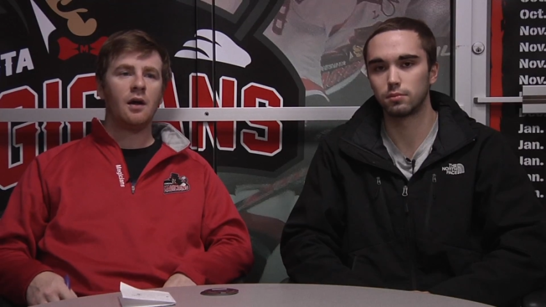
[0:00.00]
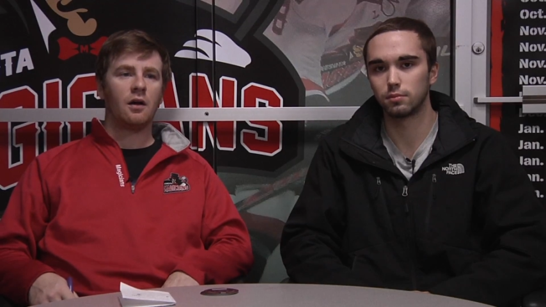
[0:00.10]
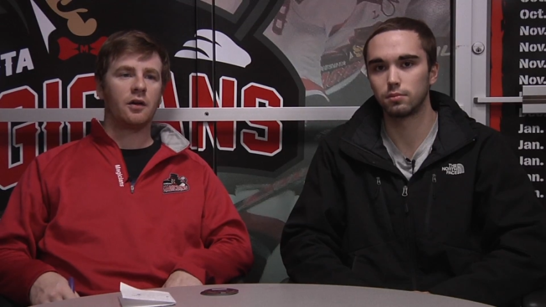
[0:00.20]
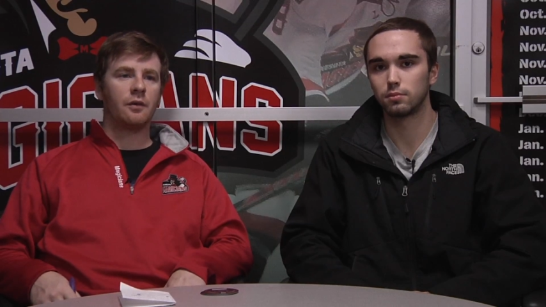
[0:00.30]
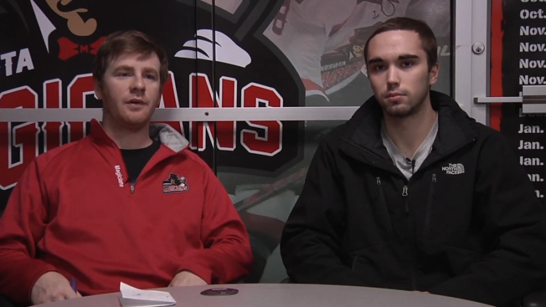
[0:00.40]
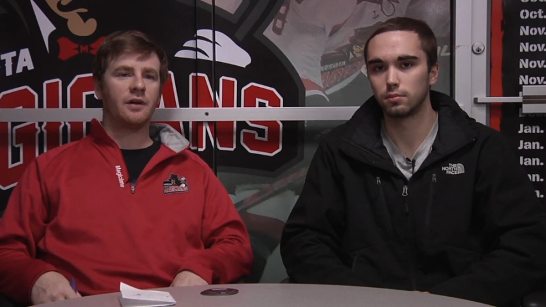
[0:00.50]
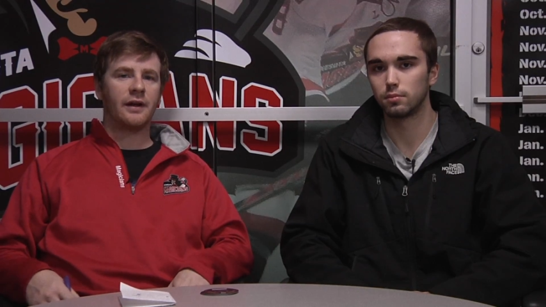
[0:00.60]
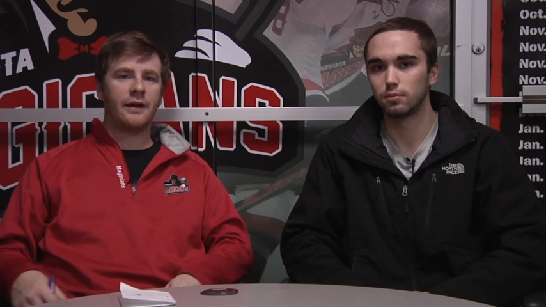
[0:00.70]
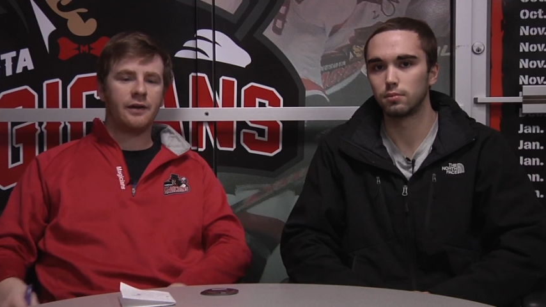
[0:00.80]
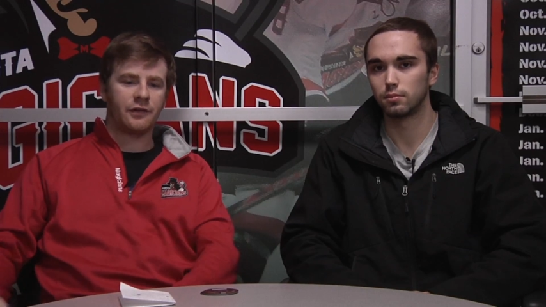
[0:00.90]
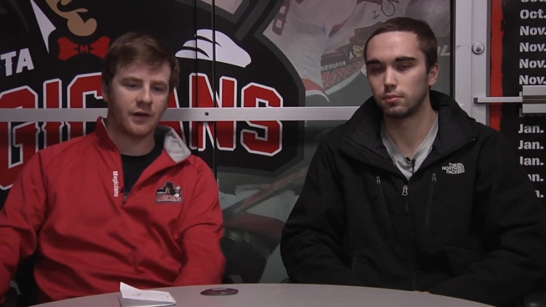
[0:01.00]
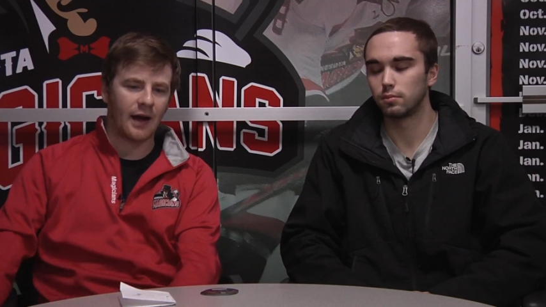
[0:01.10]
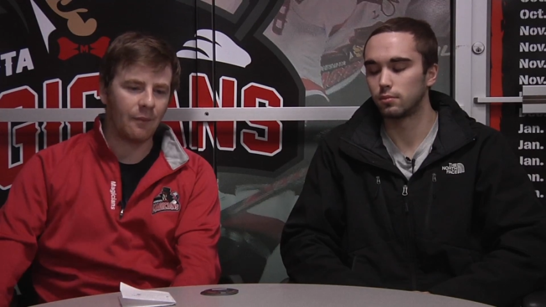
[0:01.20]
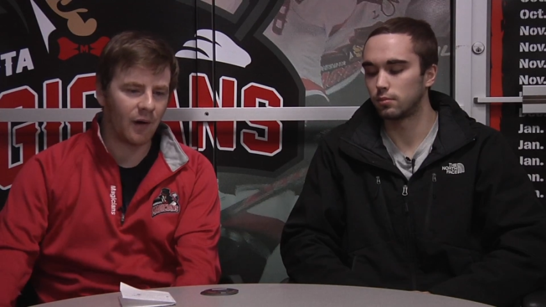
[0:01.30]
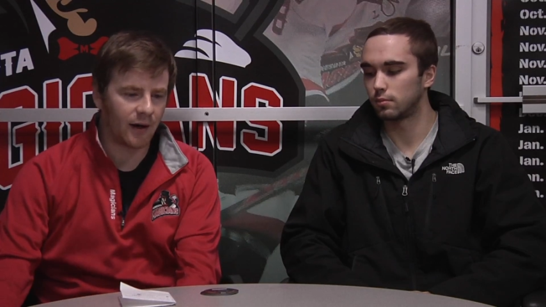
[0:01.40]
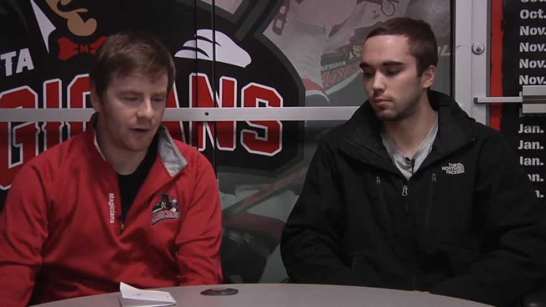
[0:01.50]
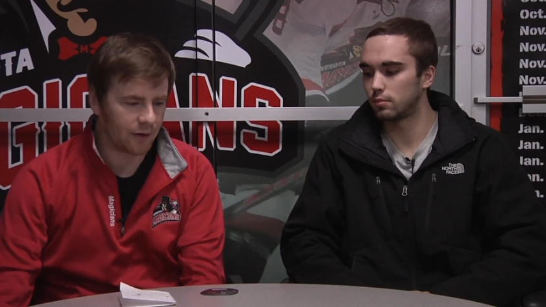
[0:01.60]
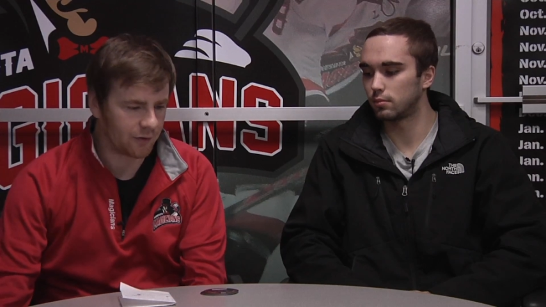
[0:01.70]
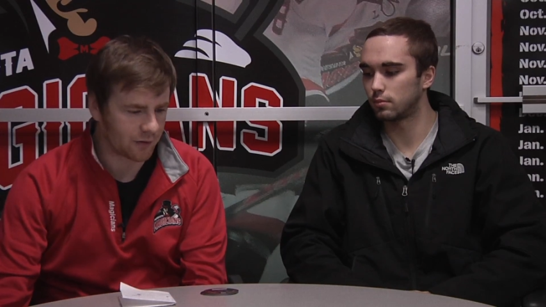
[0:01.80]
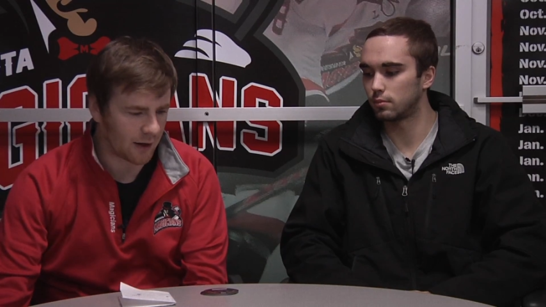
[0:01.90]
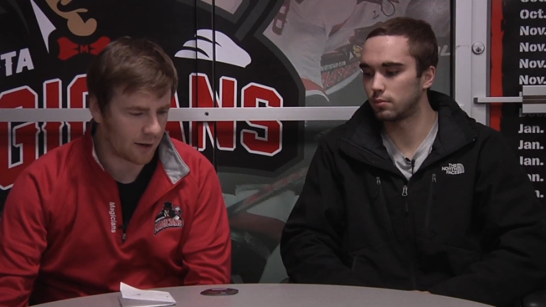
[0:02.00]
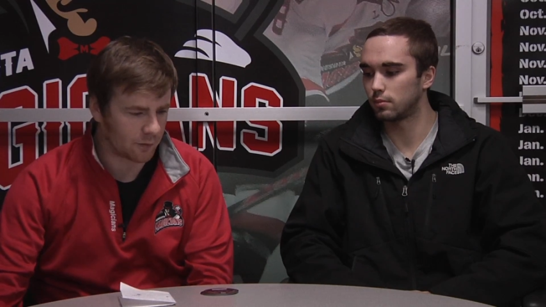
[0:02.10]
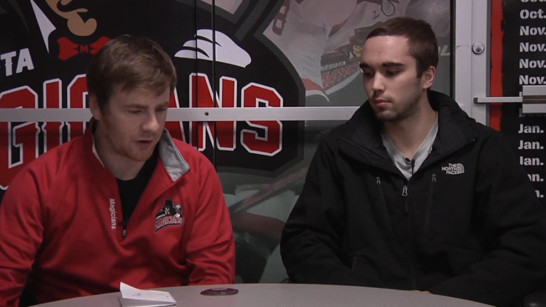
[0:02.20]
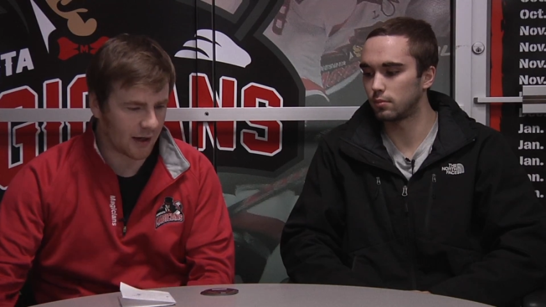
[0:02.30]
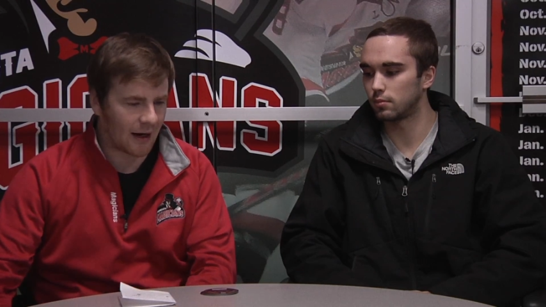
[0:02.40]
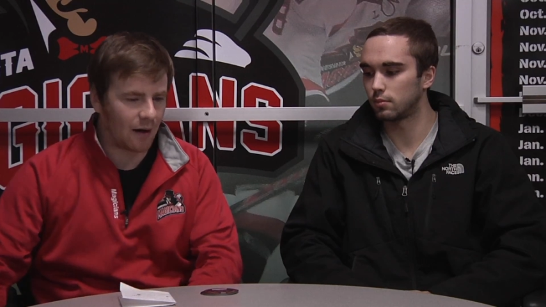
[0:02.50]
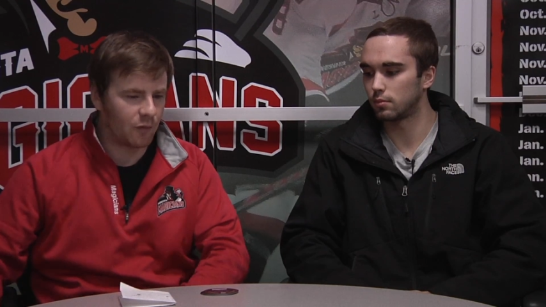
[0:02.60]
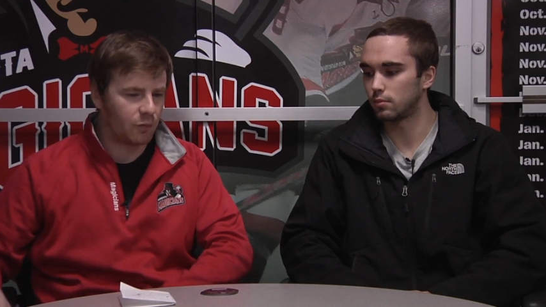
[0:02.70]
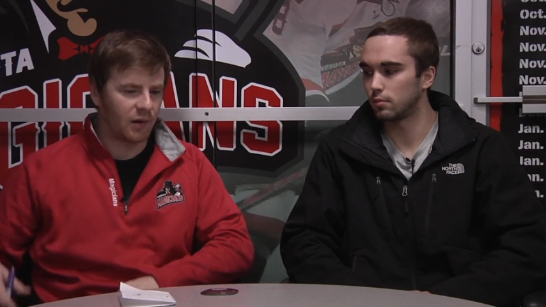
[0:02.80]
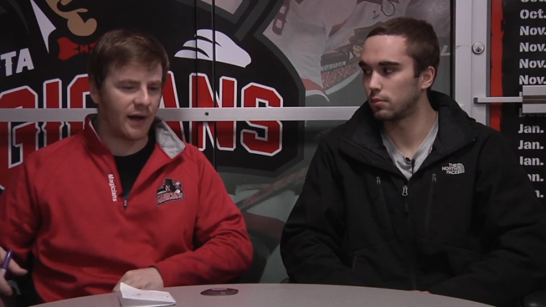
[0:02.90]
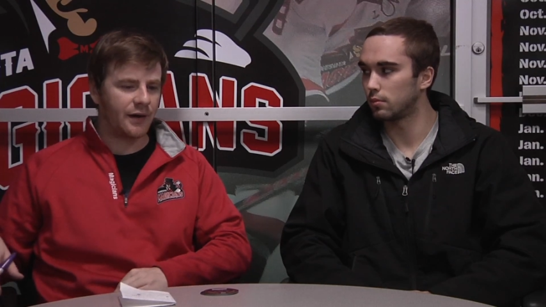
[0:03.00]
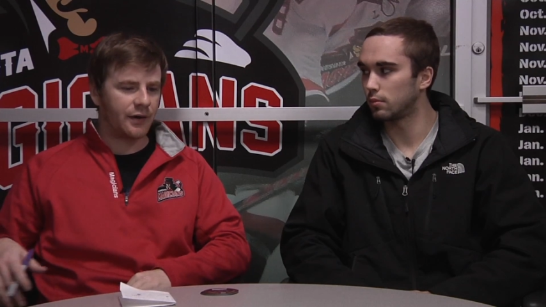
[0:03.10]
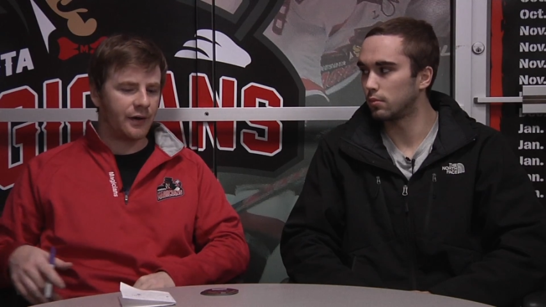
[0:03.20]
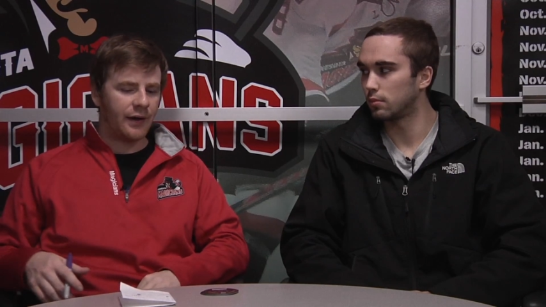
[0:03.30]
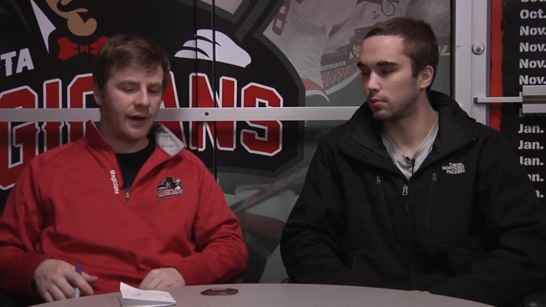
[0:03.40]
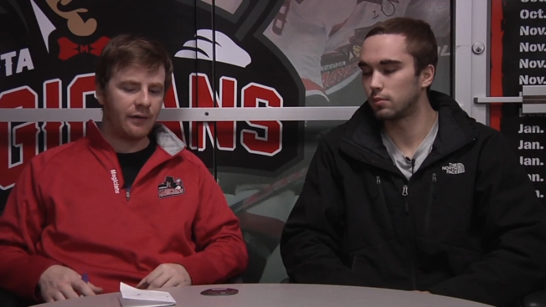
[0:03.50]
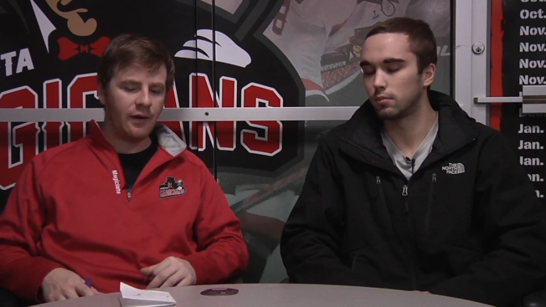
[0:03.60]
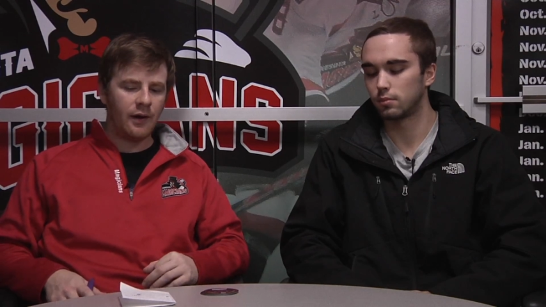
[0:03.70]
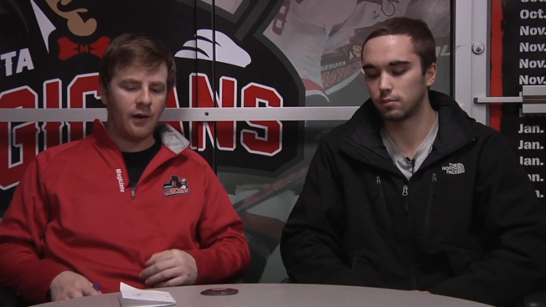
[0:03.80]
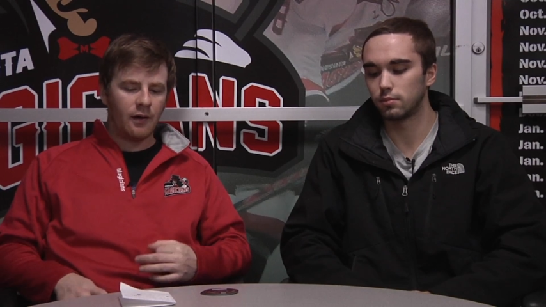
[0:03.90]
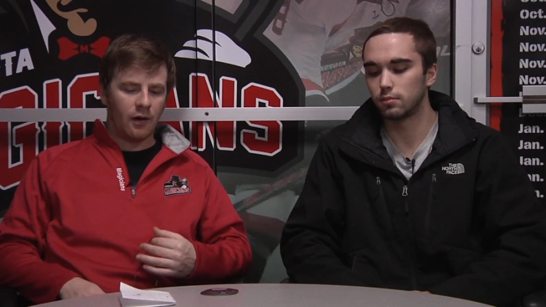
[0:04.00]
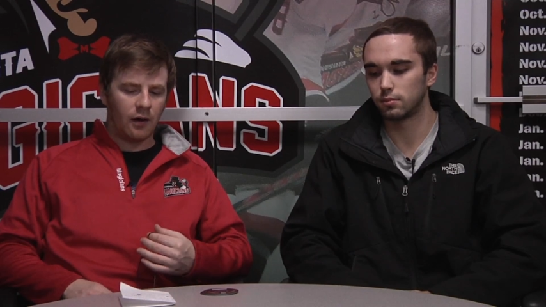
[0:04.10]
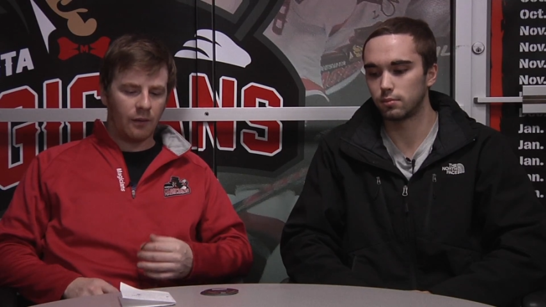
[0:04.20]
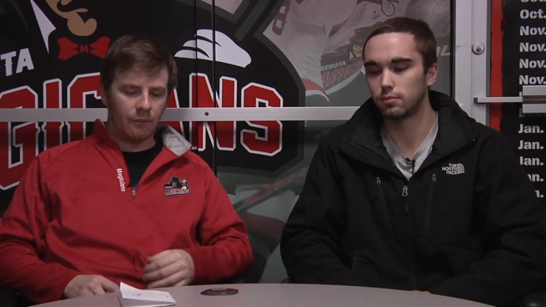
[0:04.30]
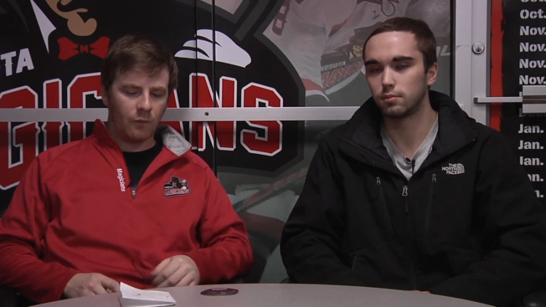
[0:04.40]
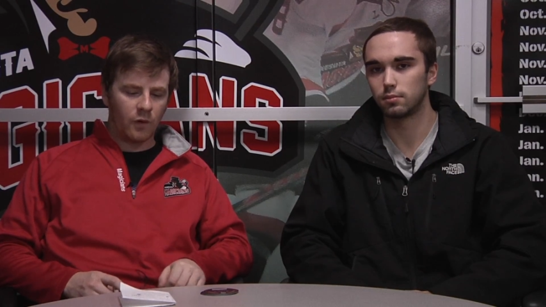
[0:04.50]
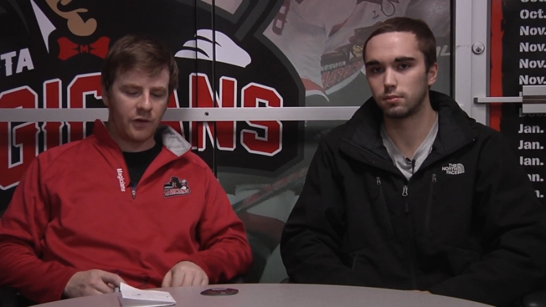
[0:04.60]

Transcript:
Speaker 1: a little bit late as Scott Meyer has gone with the combo platter and net. Um,